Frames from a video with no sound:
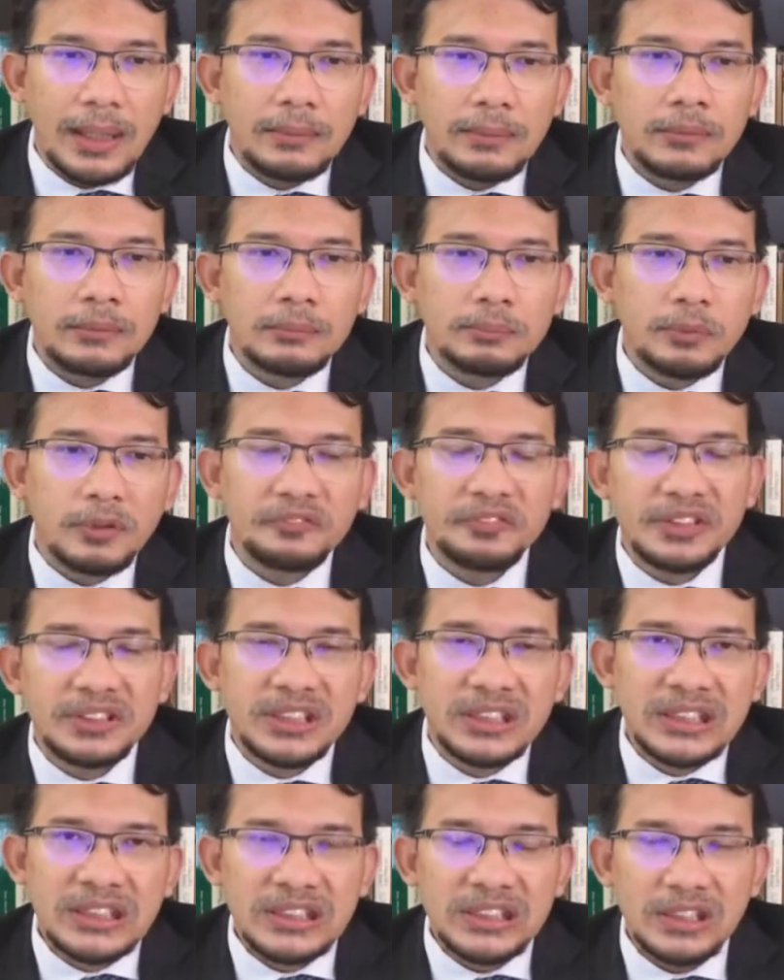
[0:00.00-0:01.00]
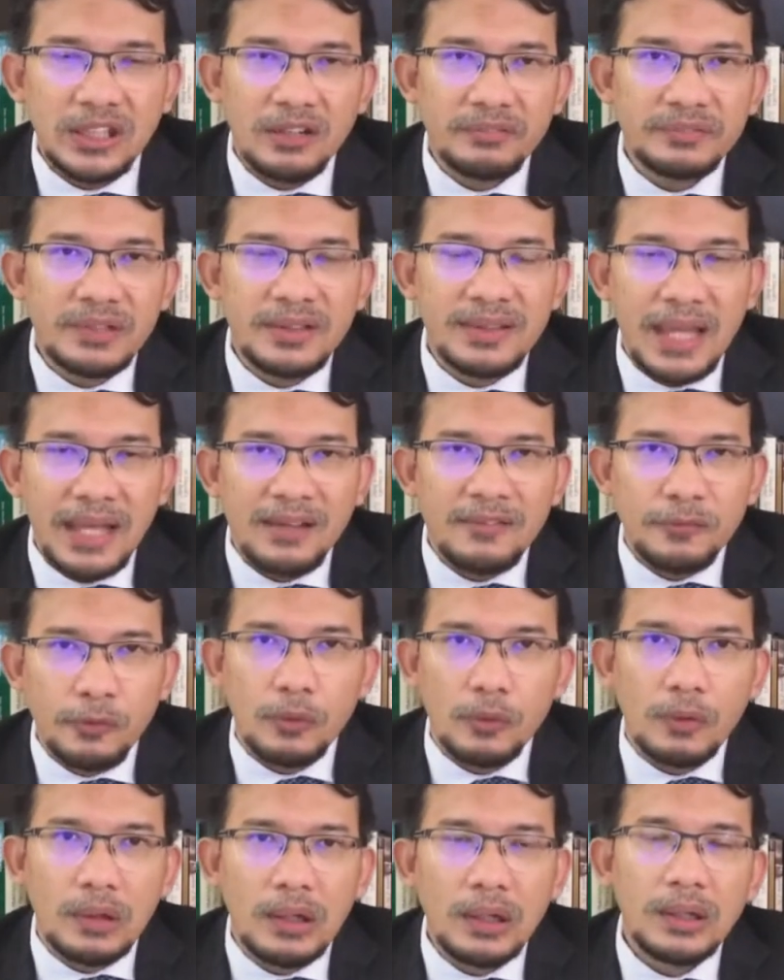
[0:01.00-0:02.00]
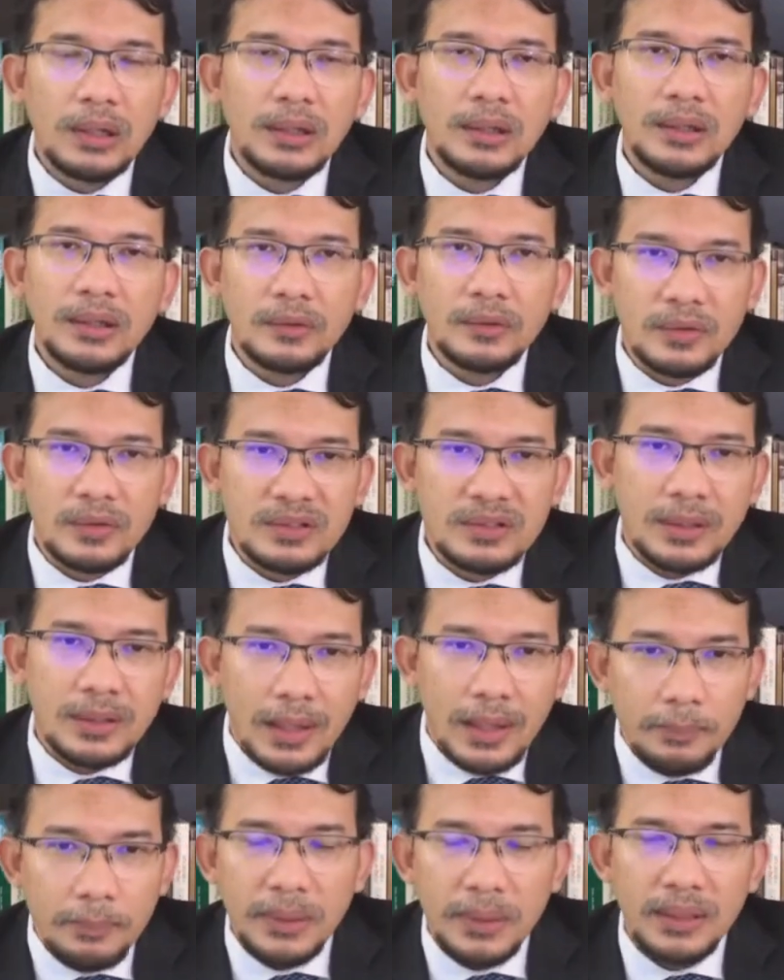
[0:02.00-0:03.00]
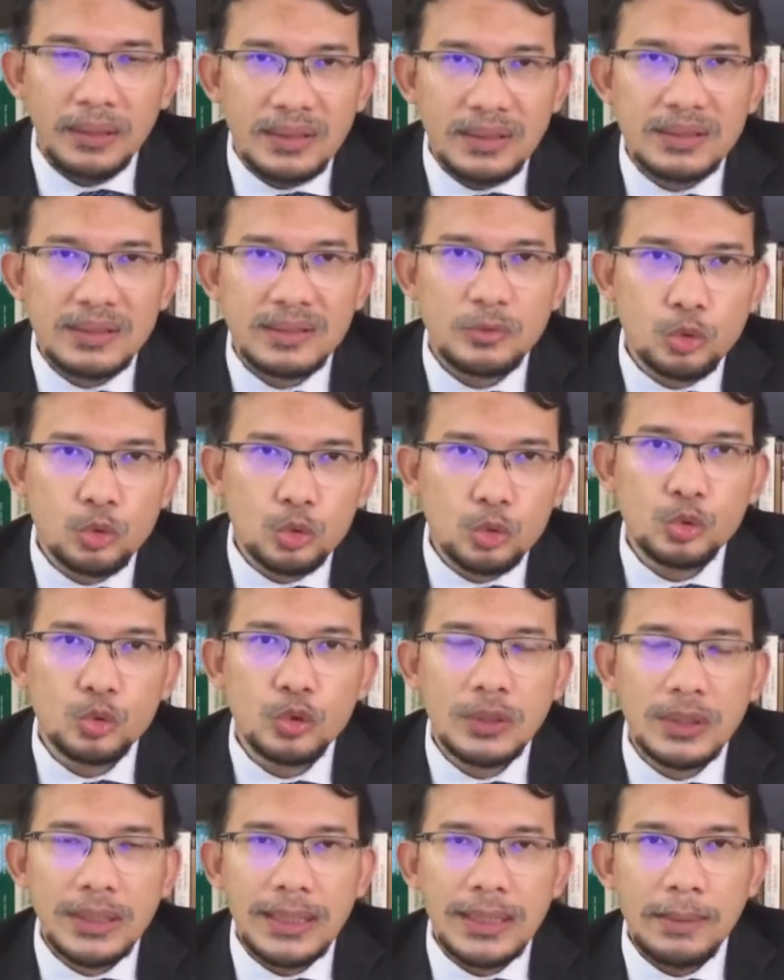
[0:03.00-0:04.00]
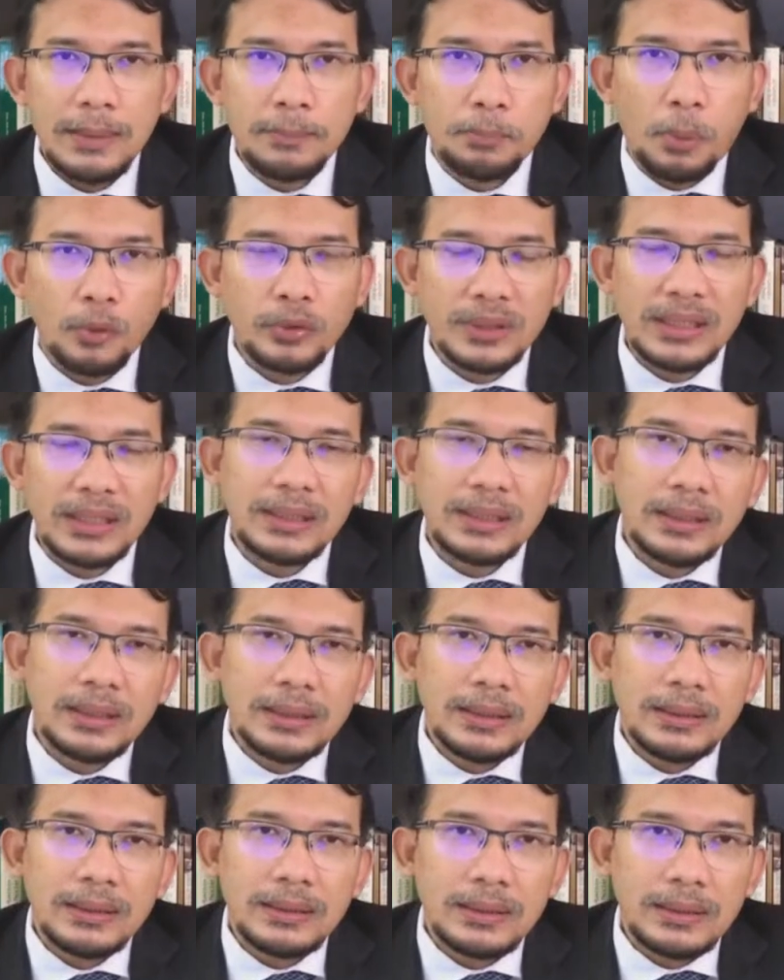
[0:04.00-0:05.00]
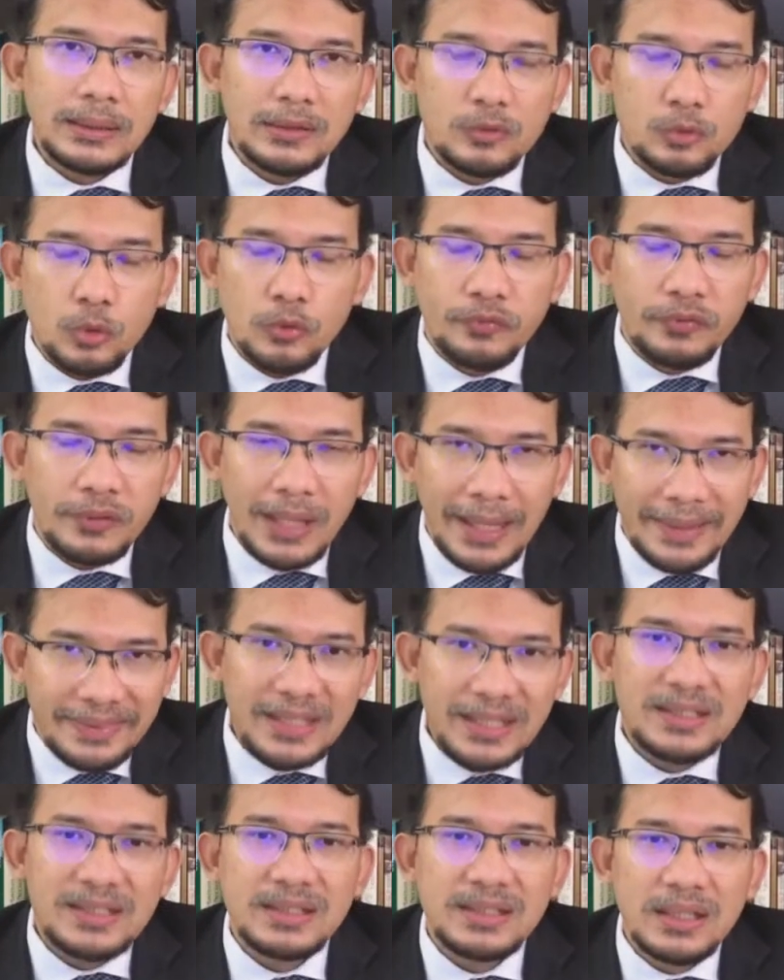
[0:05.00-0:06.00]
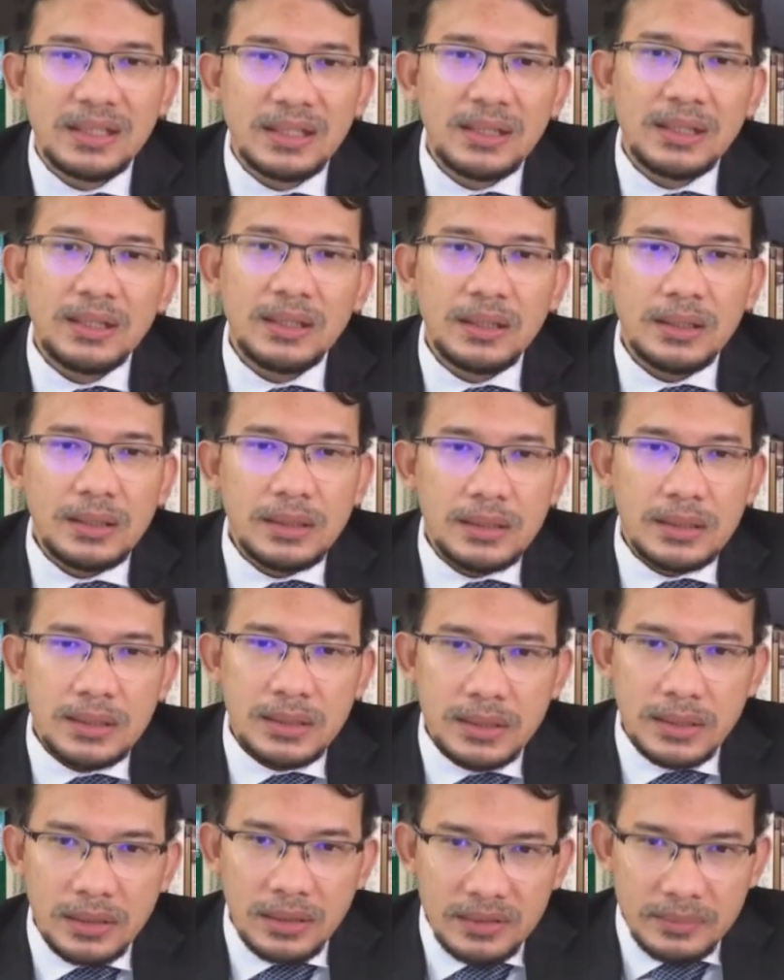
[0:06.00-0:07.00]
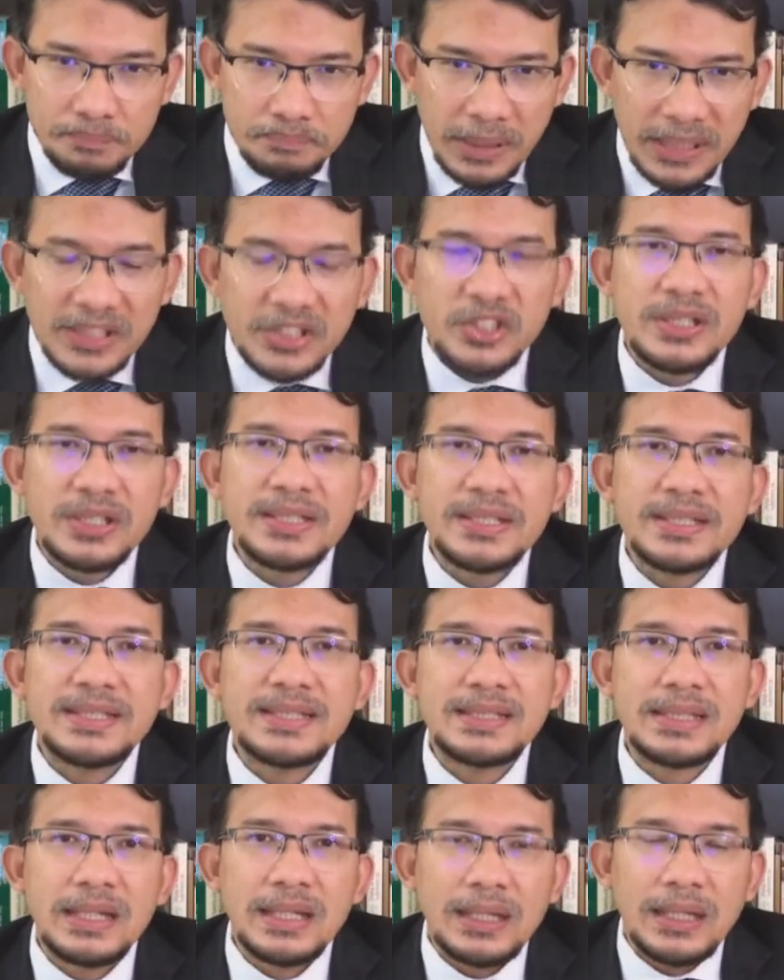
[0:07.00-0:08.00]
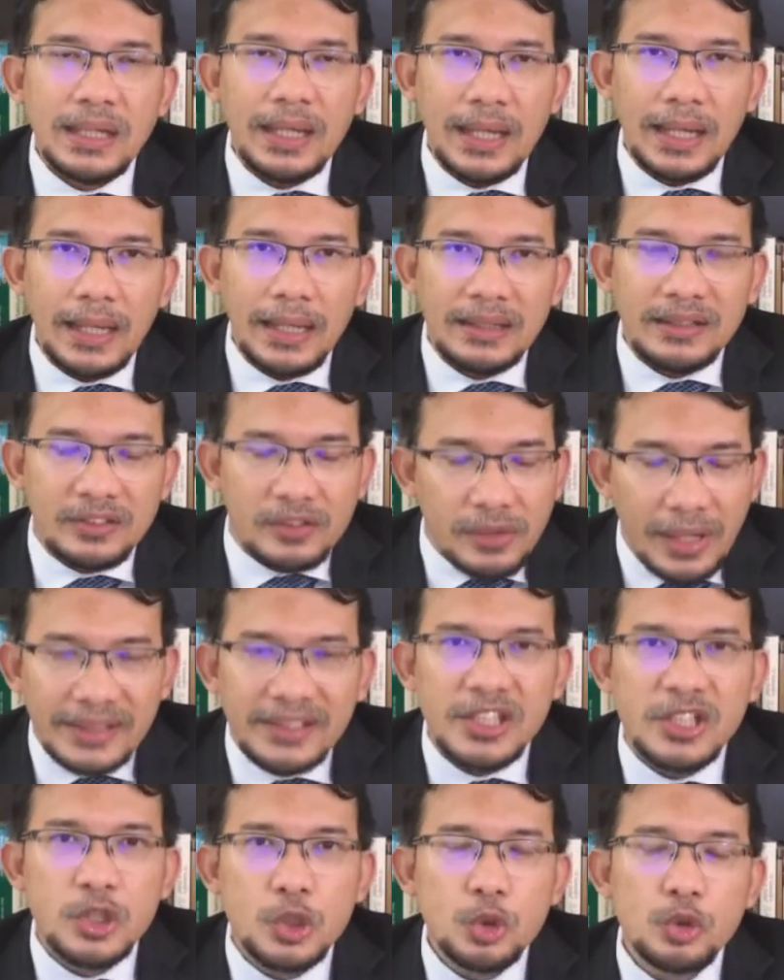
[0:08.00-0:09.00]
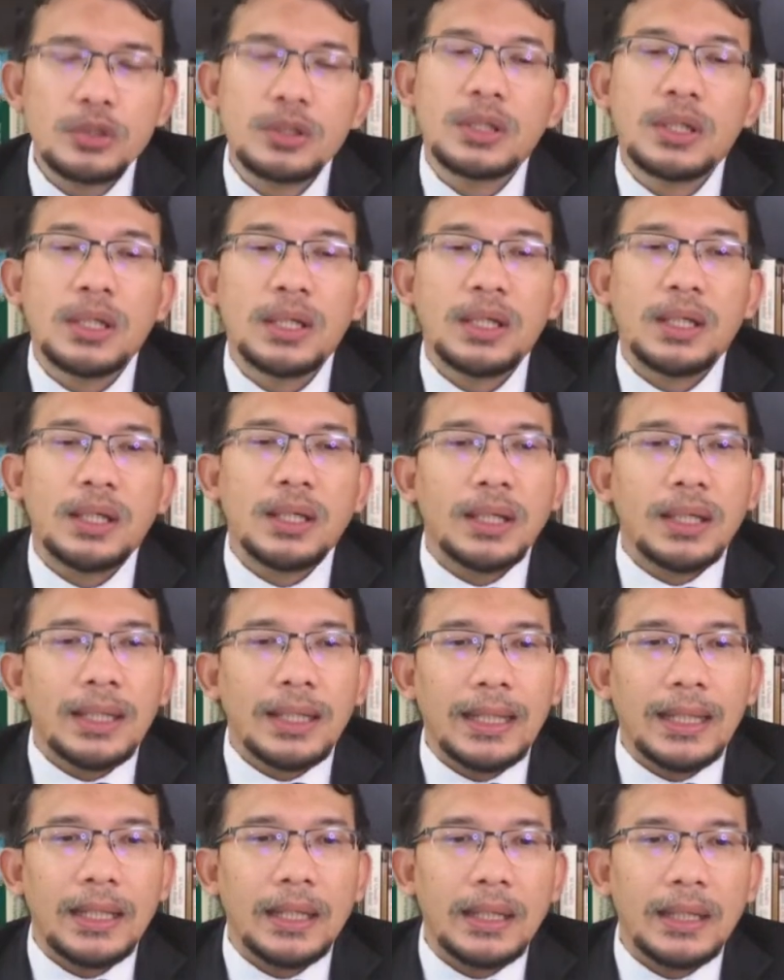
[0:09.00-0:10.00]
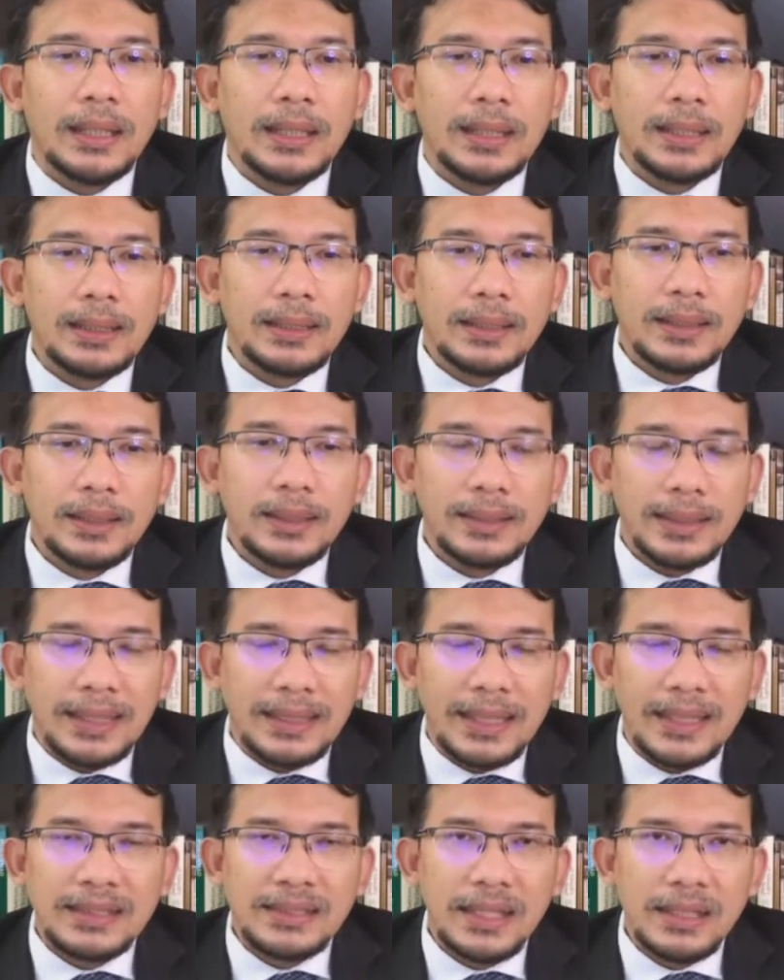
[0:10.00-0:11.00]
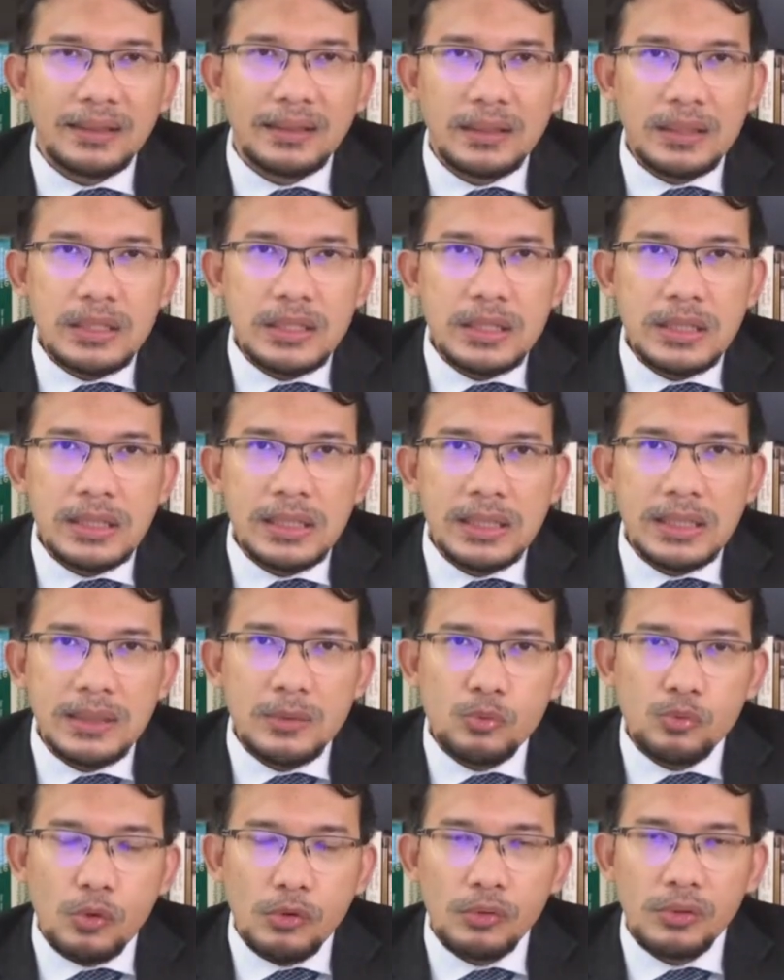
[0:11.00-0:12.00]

and provisions of the thankful, in describing these two important Sufi ethics, patience and gratitude. And like I said, he